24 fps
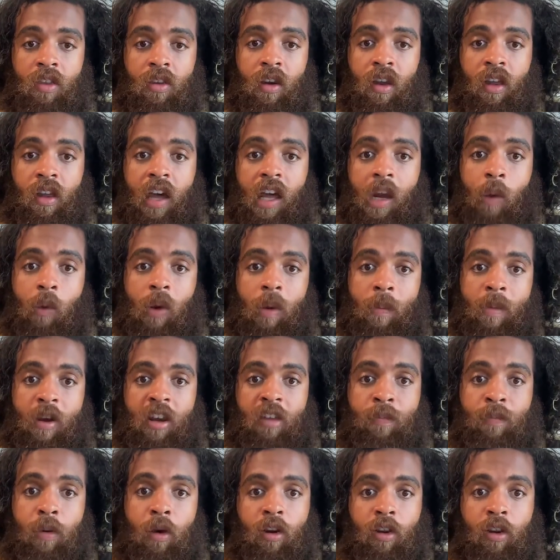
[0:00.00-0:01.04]
They're like, I don't want to be
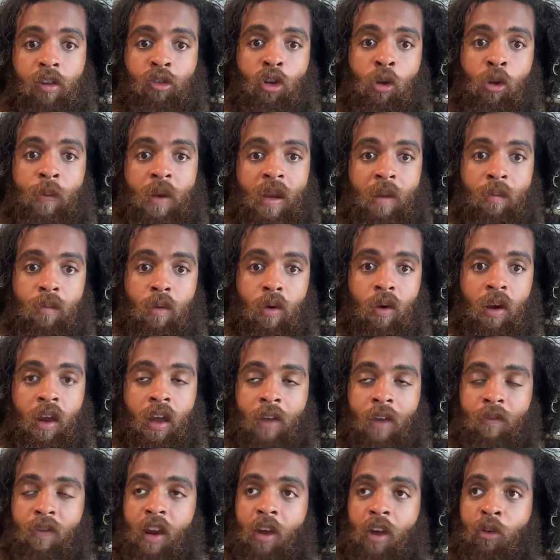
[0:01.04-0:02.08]
this part of this group anymore. Like
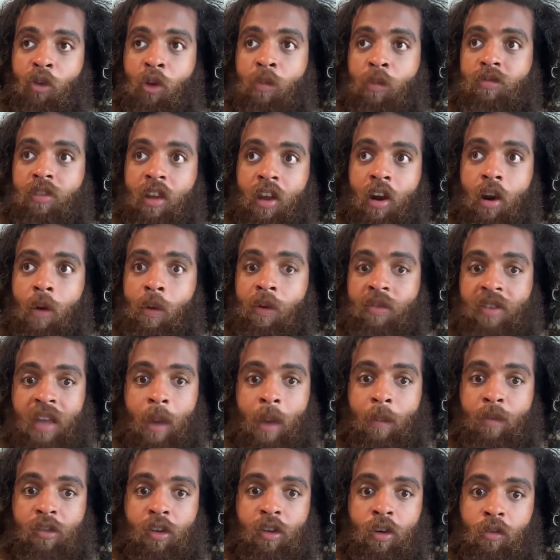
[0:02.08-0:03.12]
I feel like groups that always
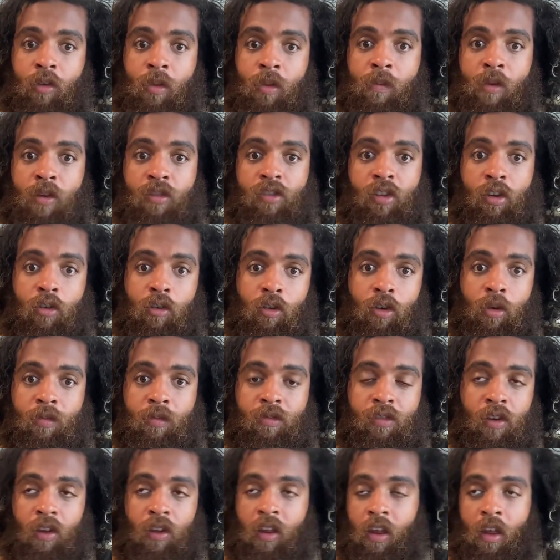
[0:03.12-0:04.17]
happens in, in music
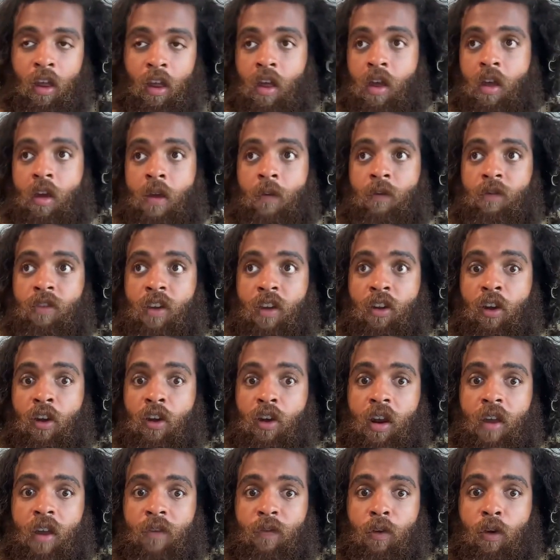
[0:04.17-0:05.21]
groups. They're like they're
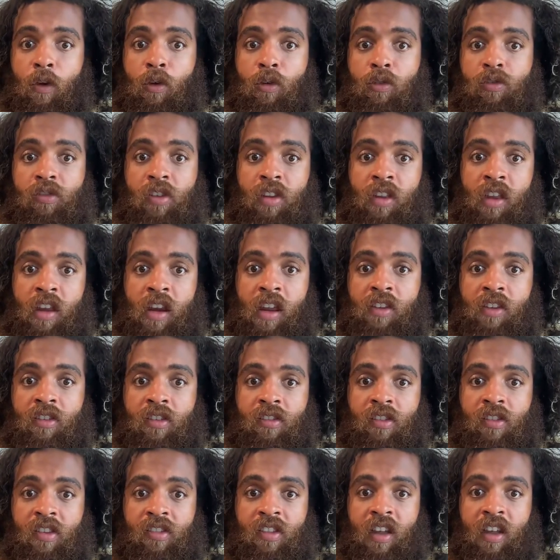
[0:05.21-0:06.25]
good at first, and then they
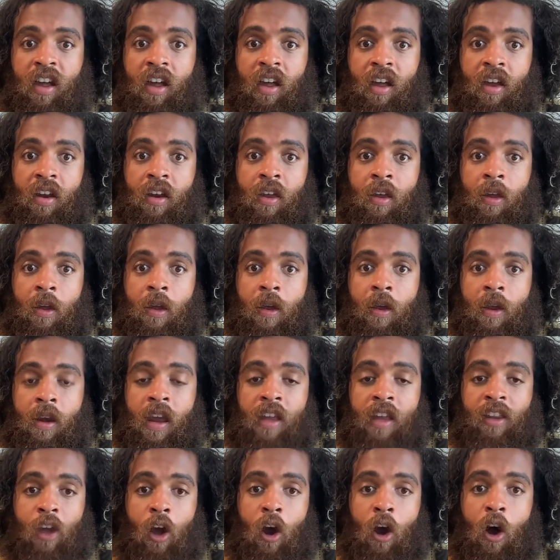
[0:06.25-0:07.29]
just decide
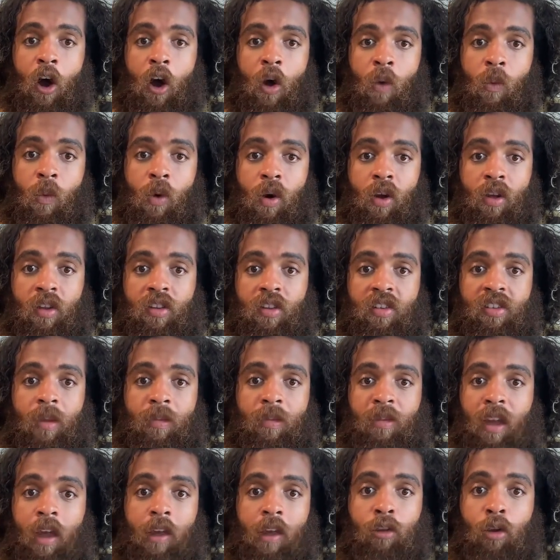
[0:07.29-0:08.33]
that they all want
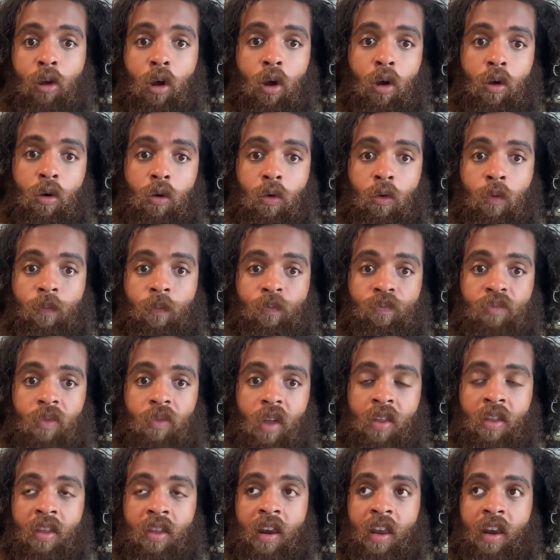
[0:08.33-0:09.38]
something of their own,
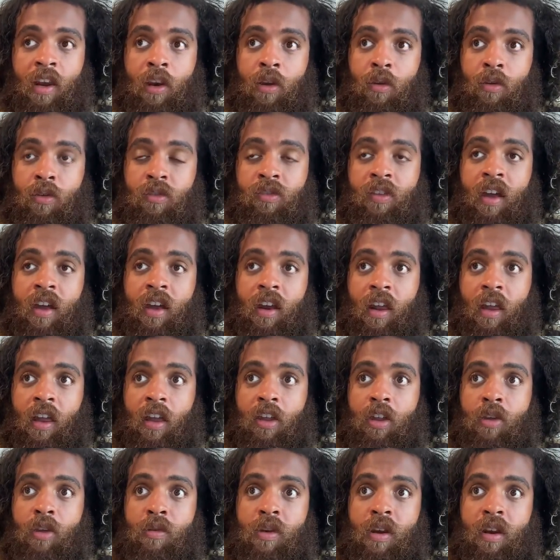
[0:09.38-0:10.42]
and then they lose that like
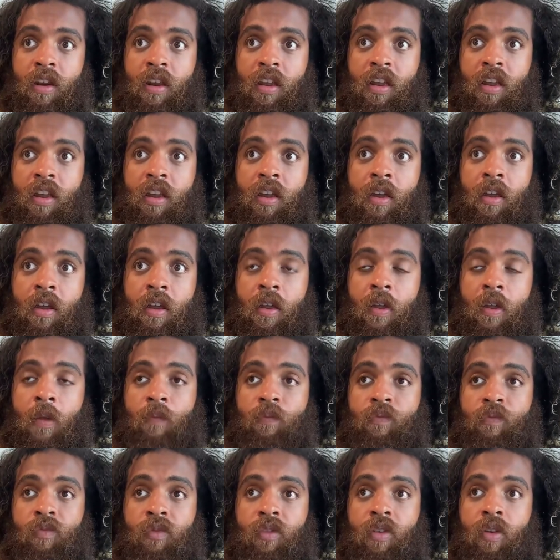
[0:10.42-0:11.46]
unity
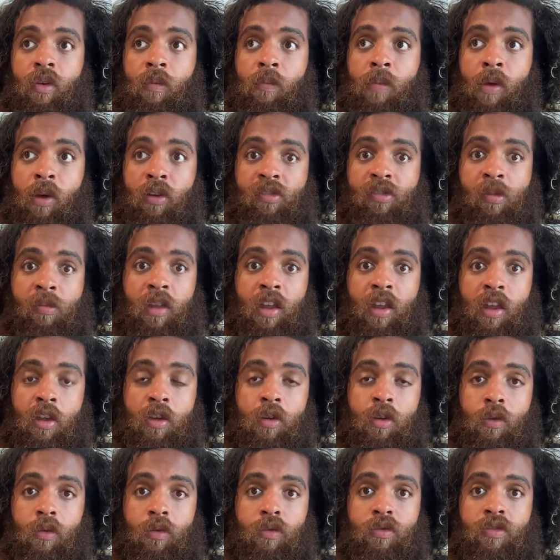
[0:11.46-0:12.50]
to build something
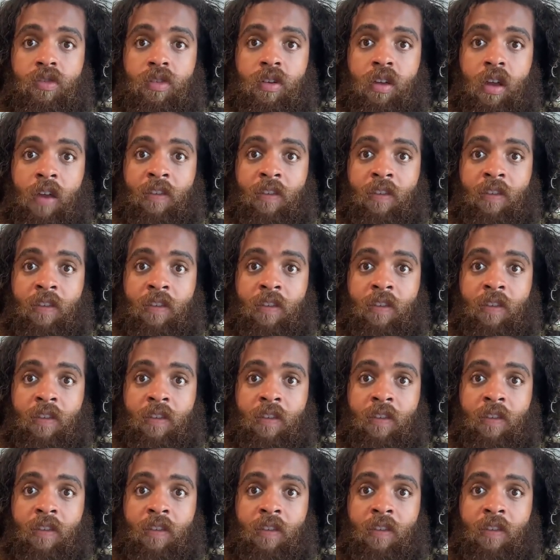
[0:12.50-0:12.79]
huge.